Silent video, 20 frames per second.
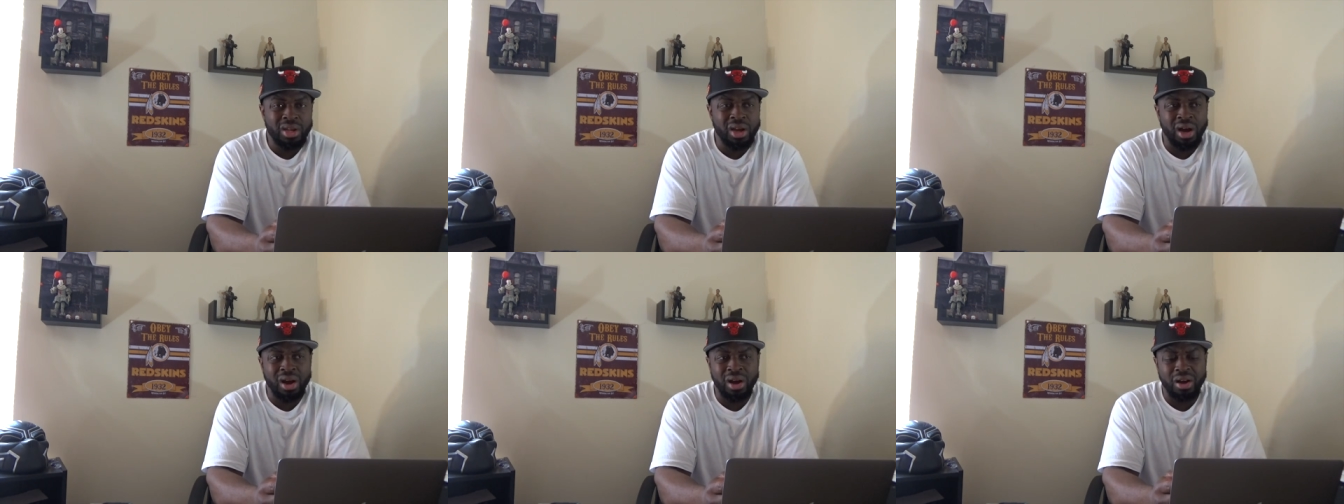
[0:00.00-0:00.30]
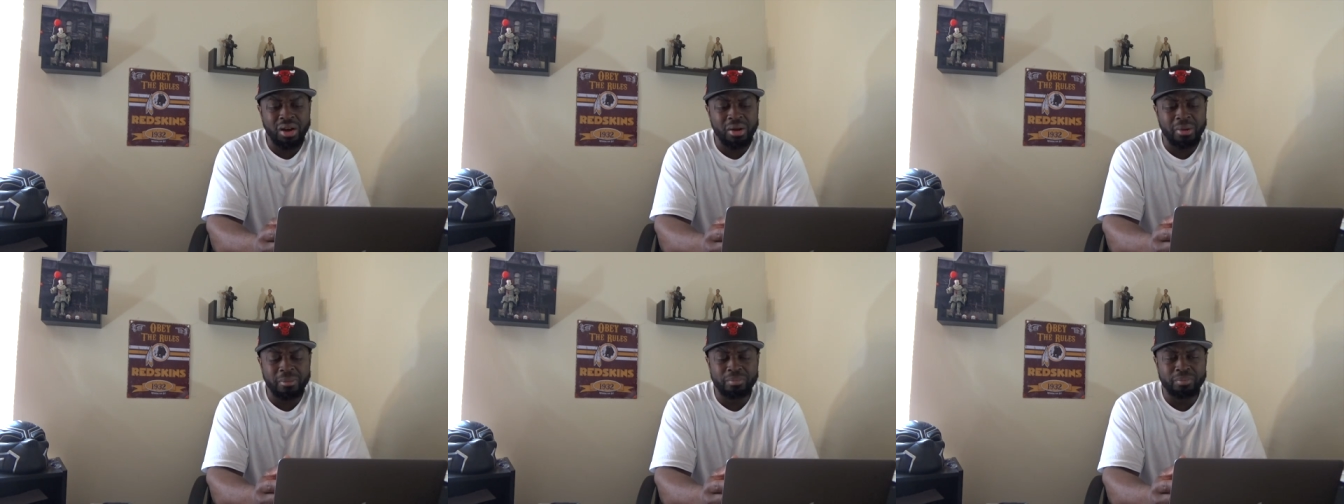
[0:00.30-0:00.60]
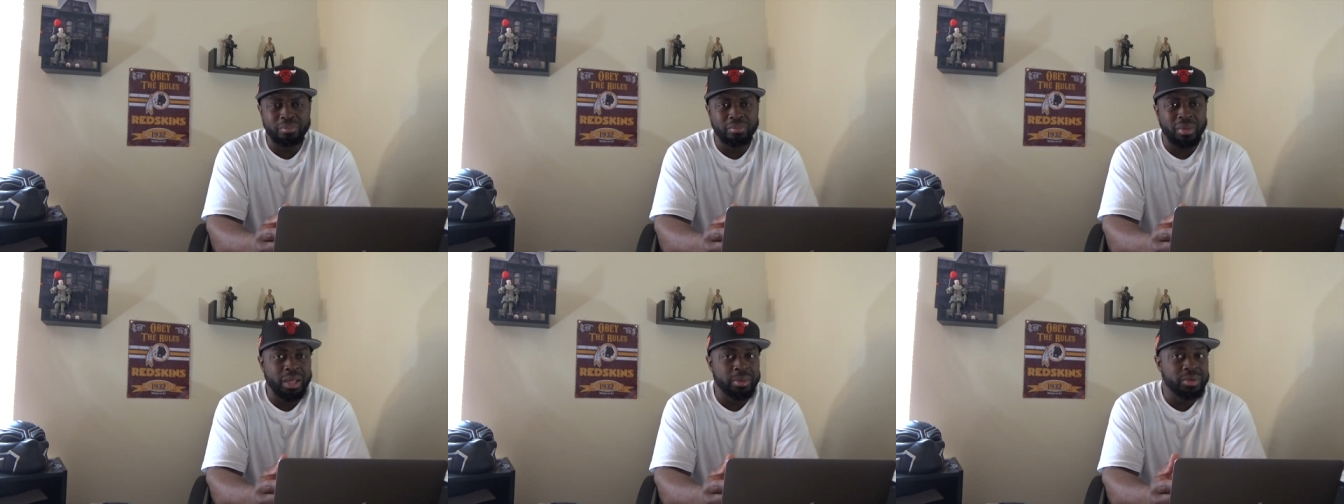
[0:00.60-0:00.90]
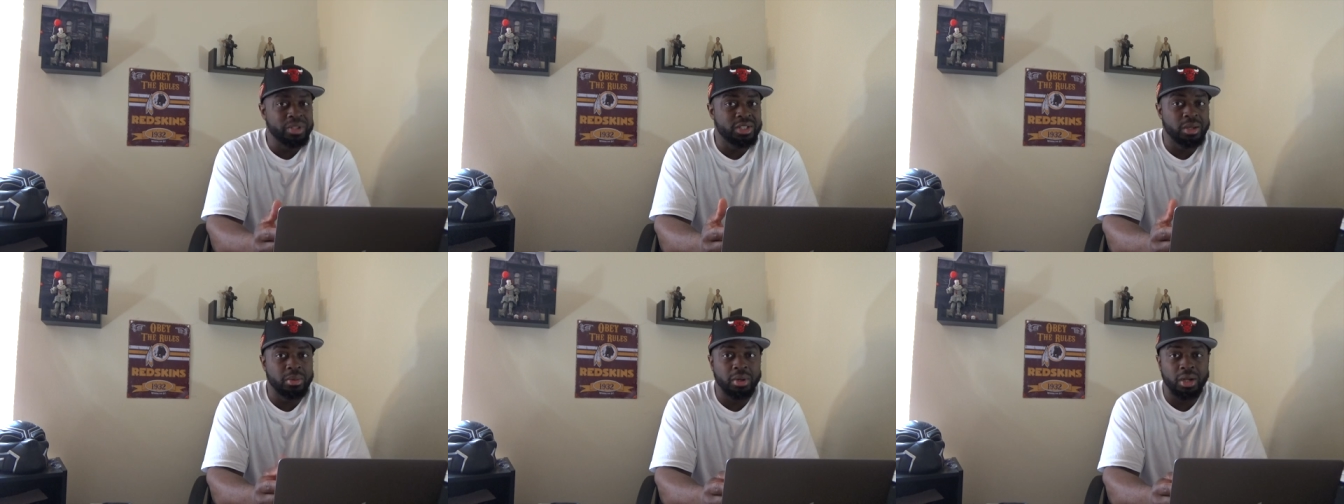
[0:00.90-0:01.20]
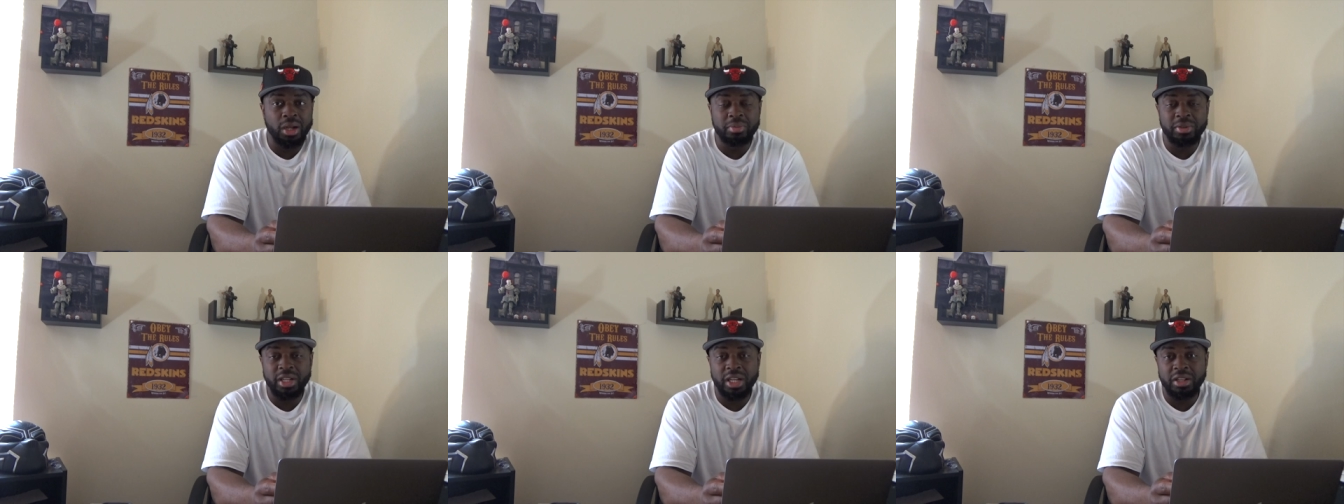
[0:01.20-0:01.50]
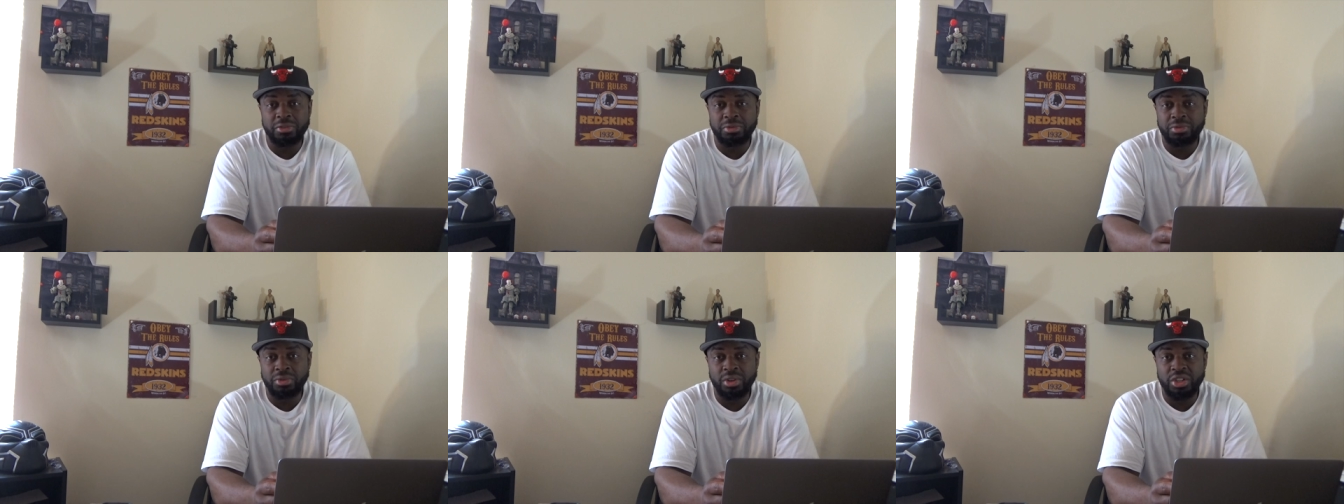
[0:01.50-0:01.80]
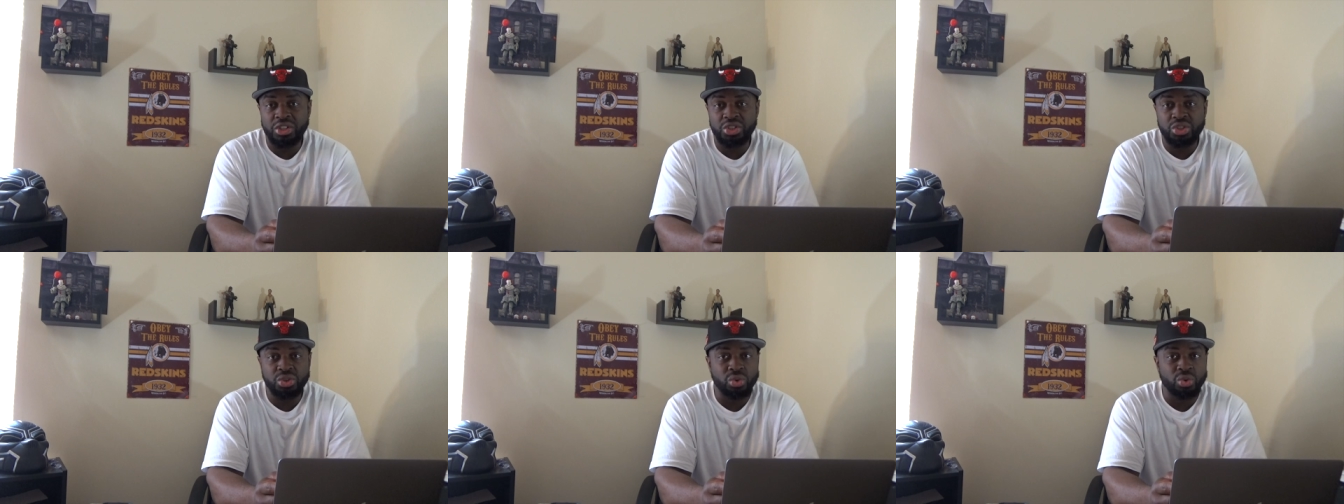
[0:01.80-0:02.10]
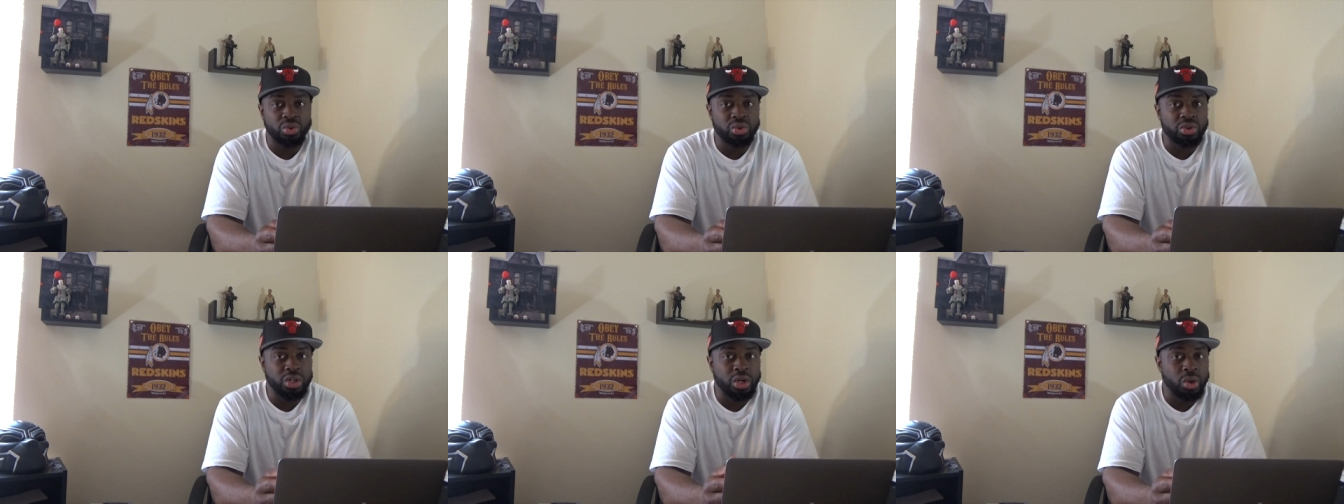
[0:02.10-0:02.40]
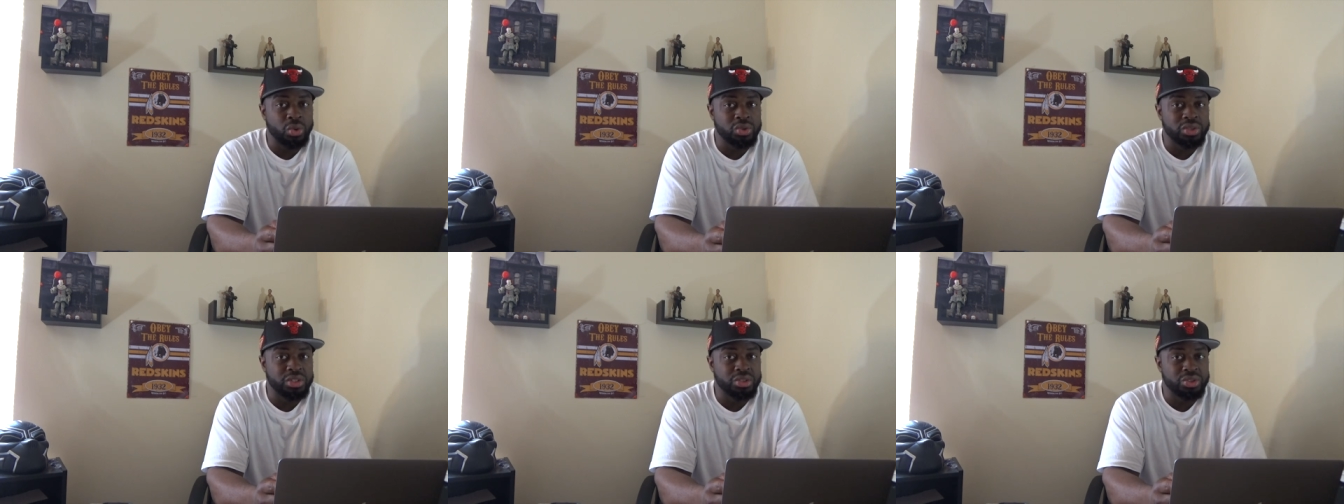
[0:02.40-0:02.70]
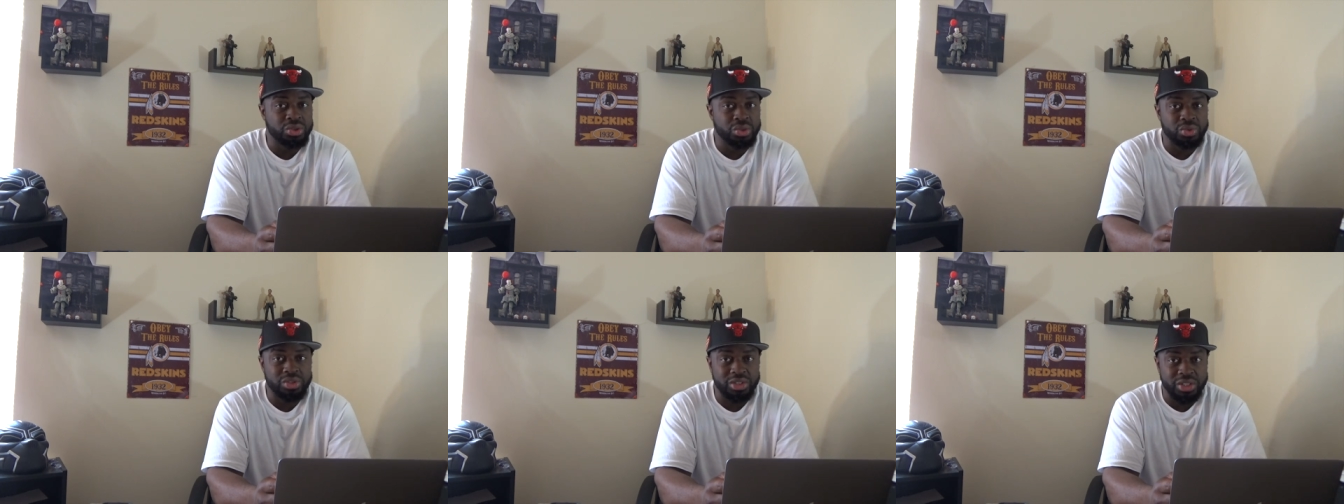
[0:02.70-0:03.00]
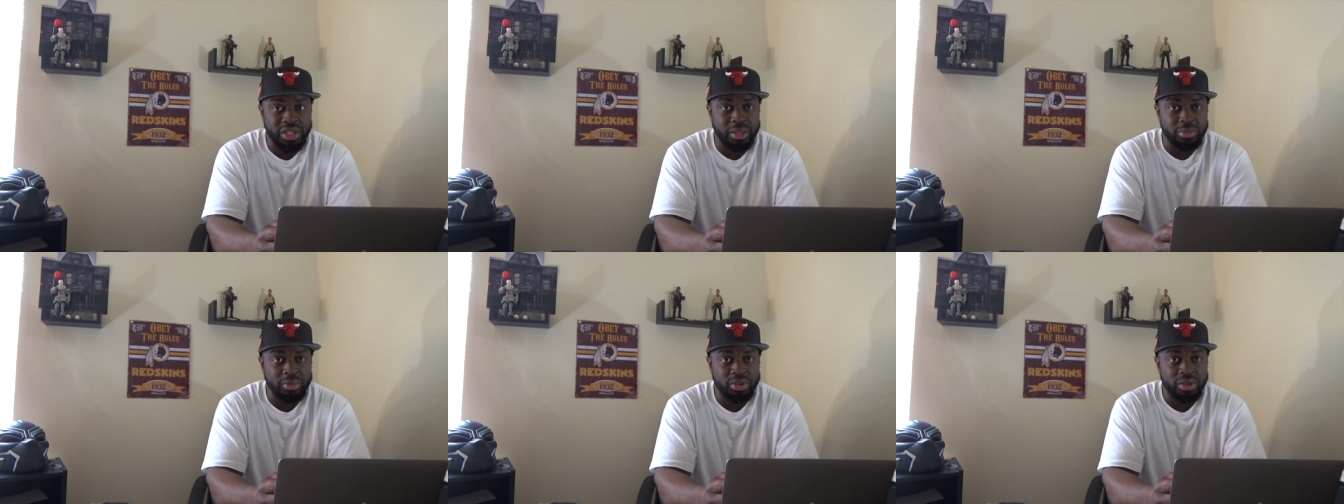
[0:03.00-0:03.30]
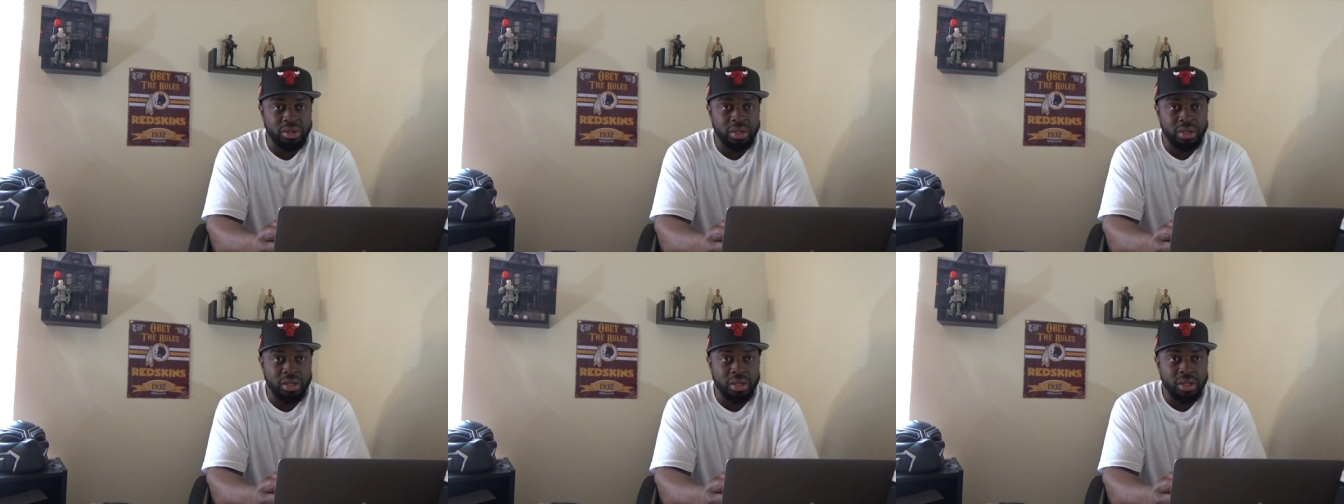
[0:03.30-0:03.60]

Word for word: um, maybe some updated footage on Ghost of Tsushima,